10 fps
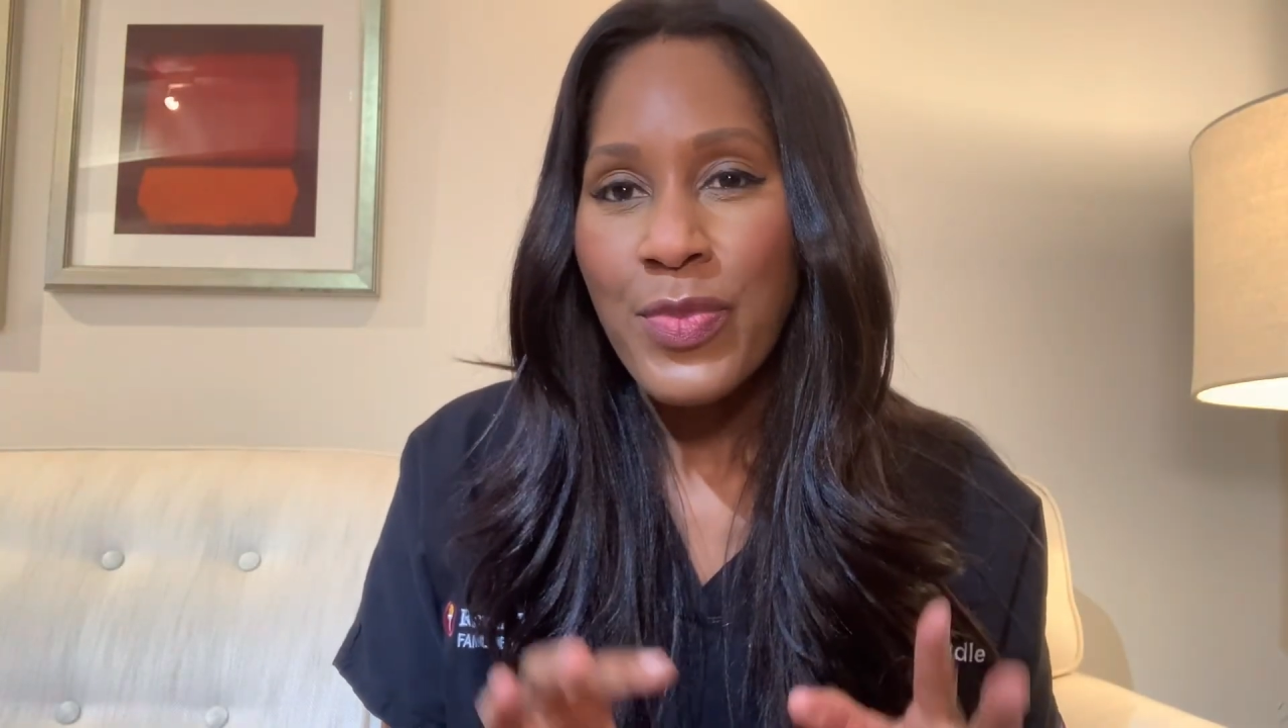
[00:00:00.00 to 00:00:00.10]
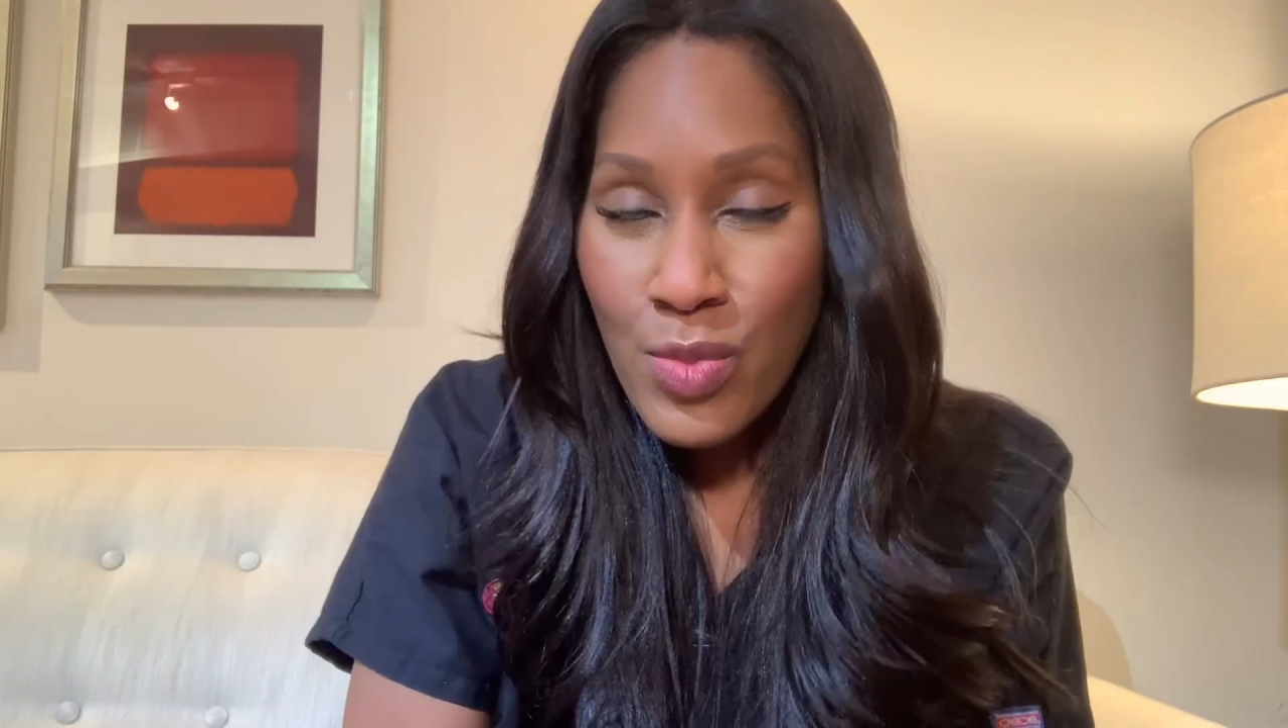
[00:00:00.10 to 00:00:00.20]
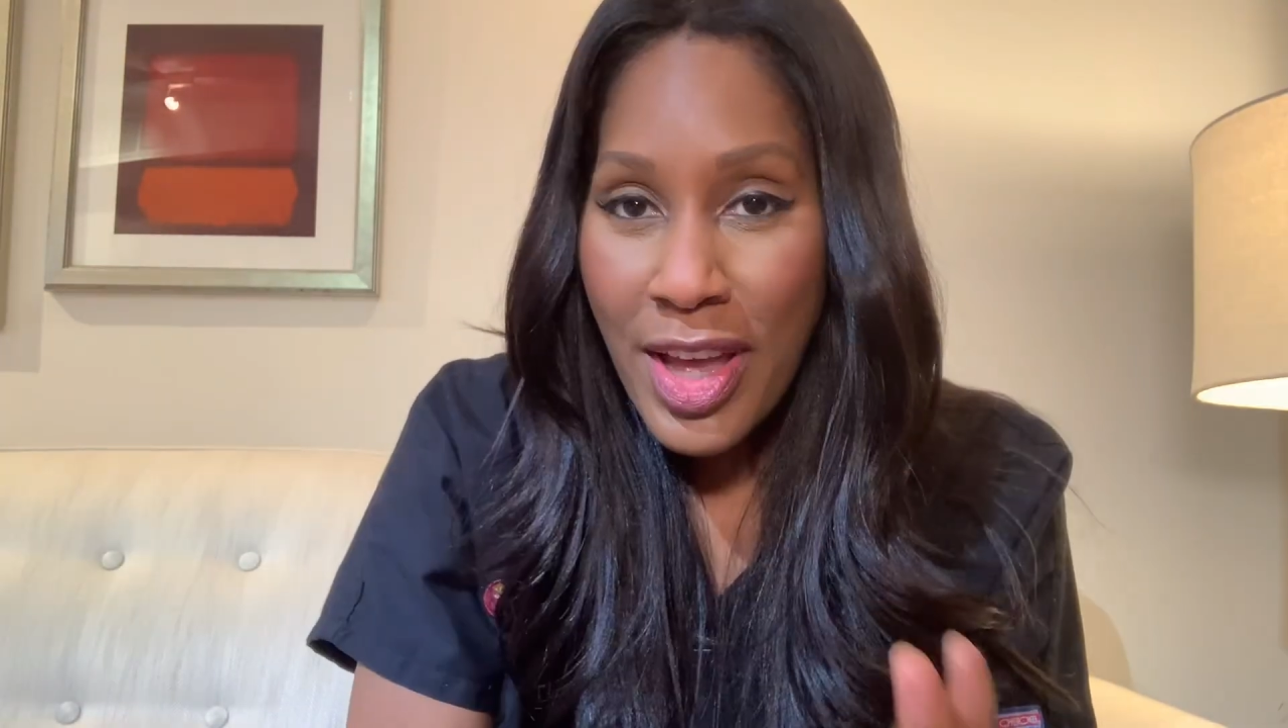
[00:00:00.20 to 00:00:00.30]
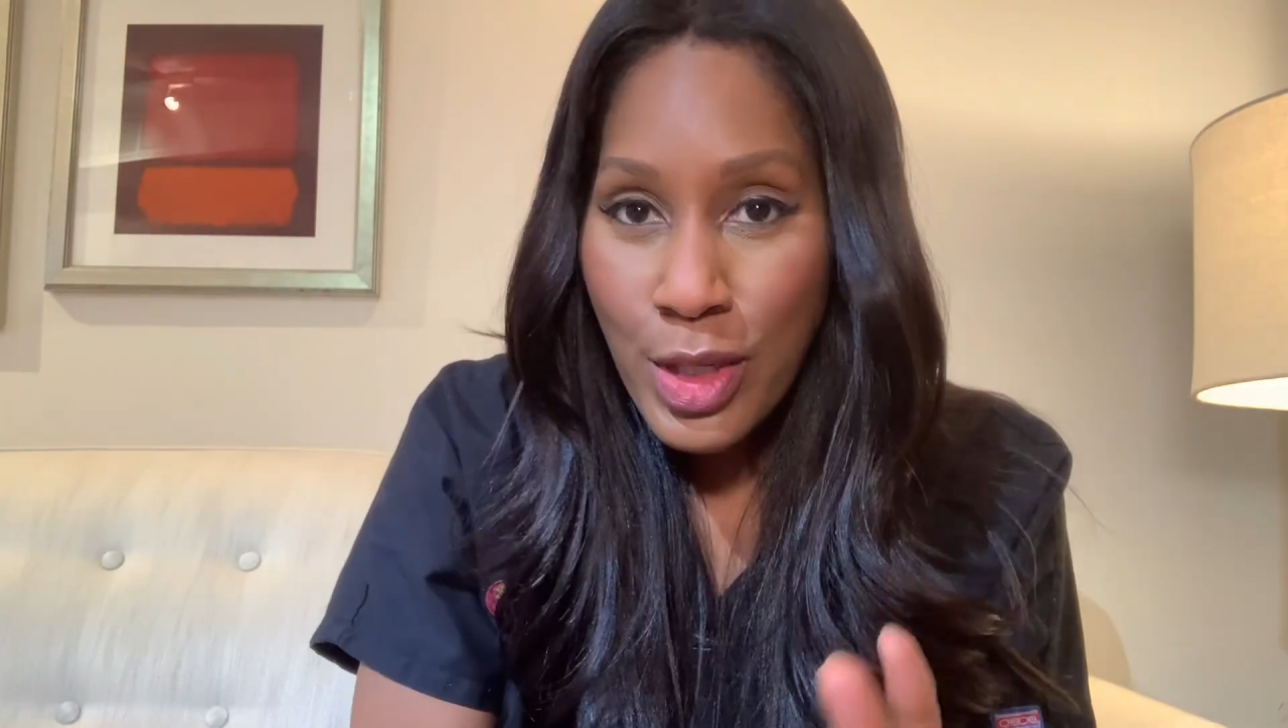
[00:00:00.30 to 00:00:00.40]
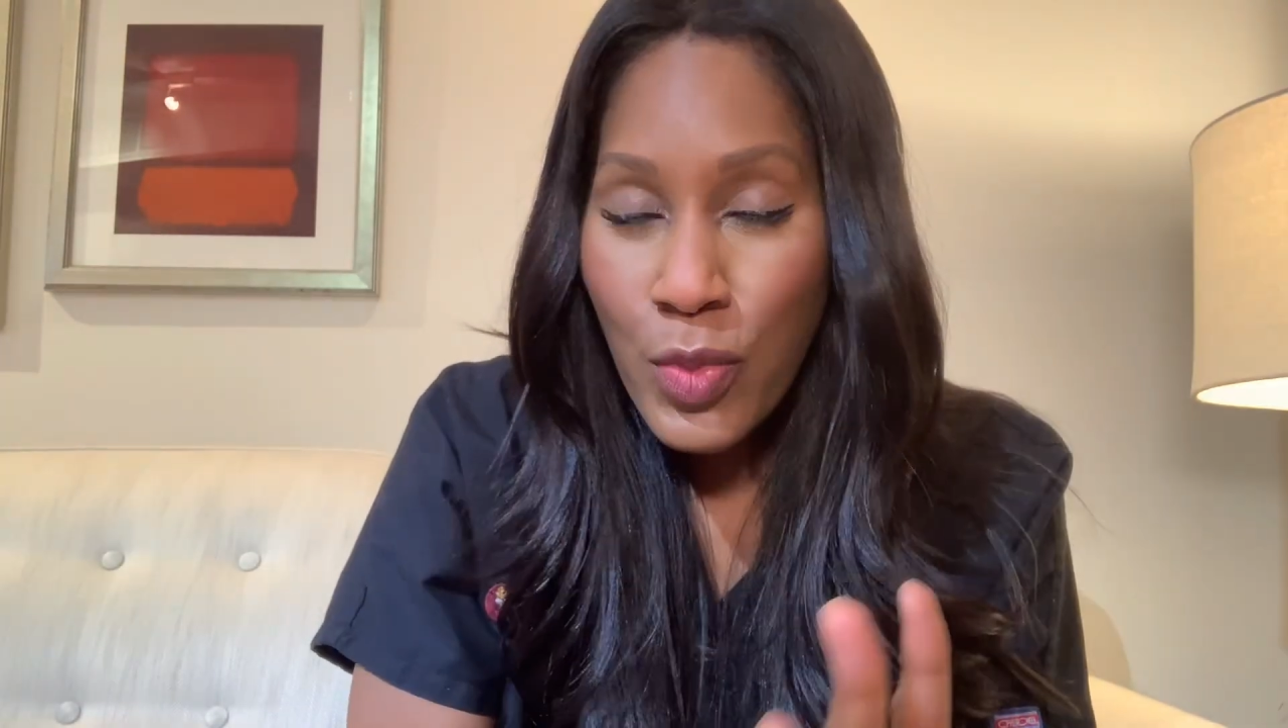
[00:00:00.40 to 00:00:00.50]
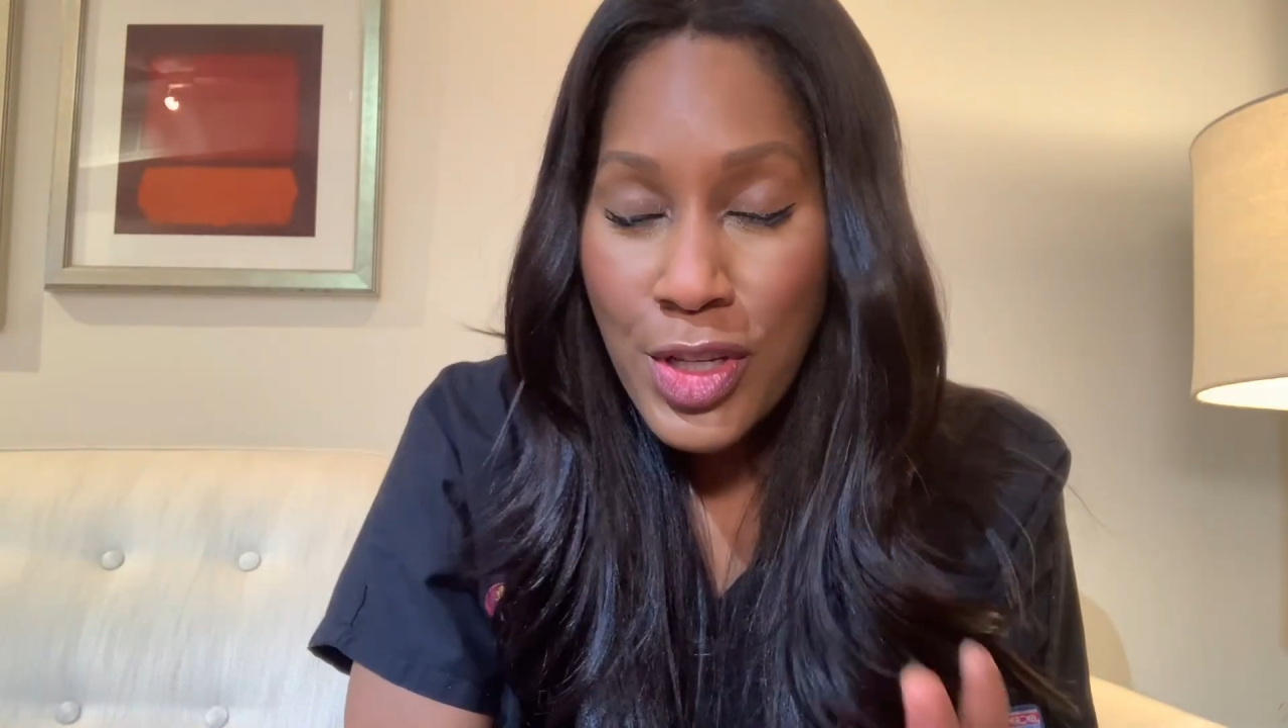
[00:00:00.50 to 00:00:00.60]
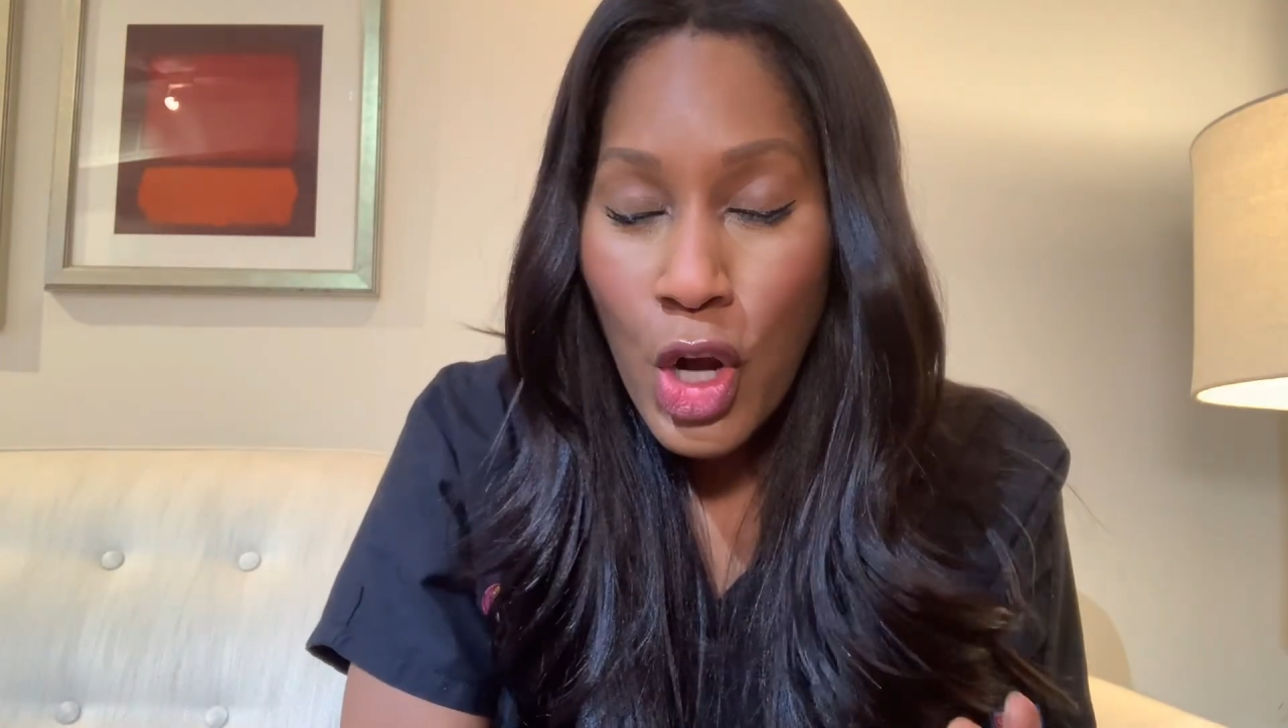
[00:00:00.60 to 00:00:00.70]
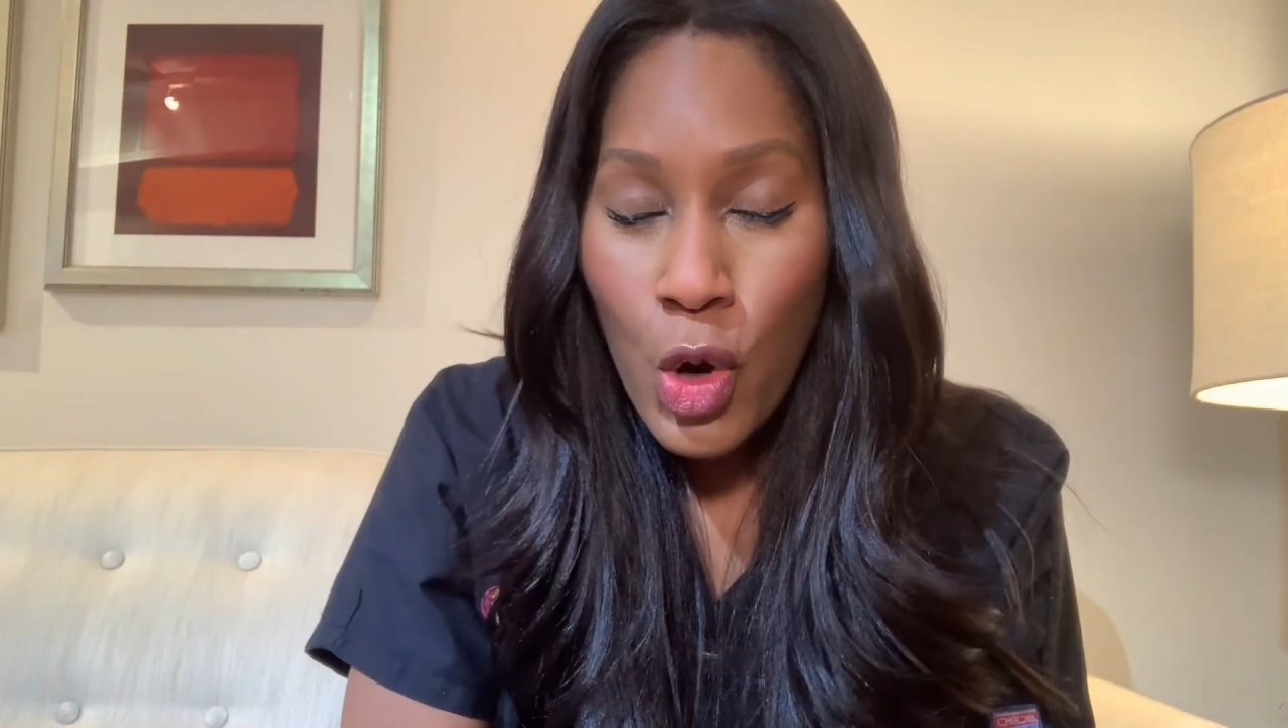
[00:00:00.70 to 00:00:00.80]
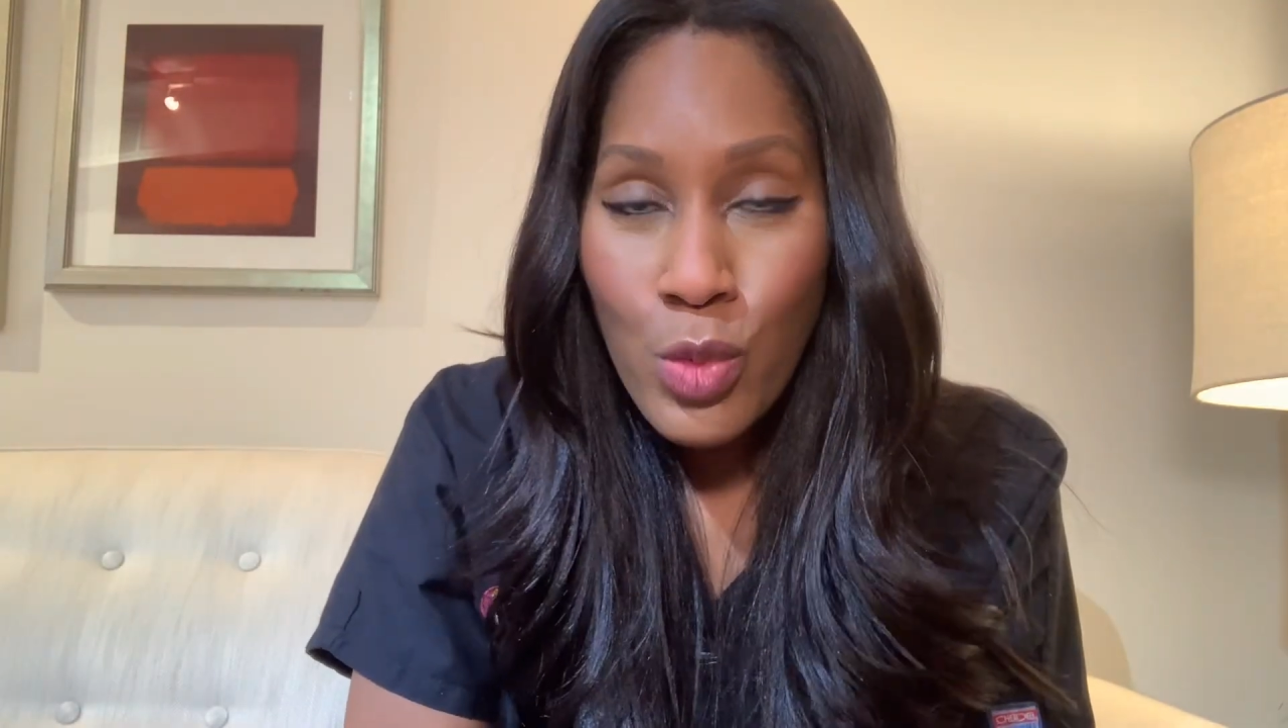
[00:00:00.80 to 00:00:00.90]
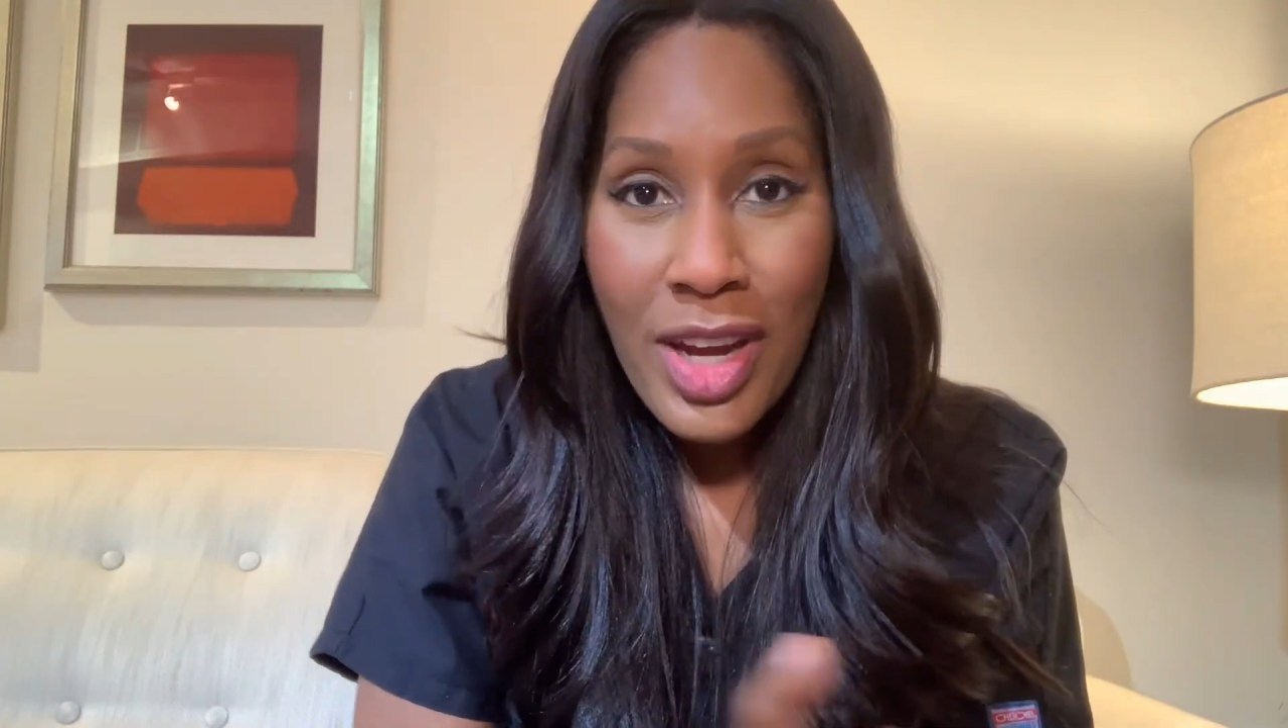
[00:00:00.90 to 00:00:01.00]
As we know,